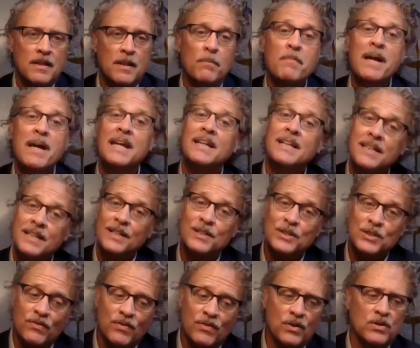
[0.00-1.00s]
The
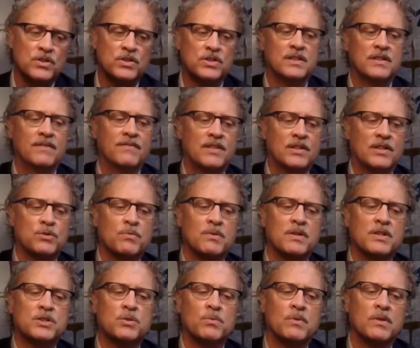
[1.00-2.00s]
maintenance version of this
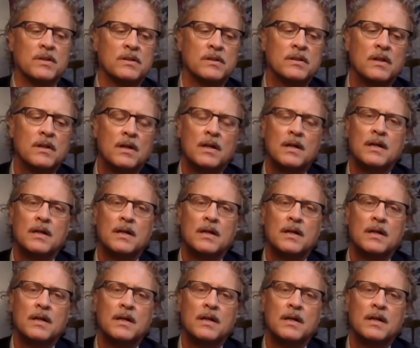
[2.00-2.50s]
ritual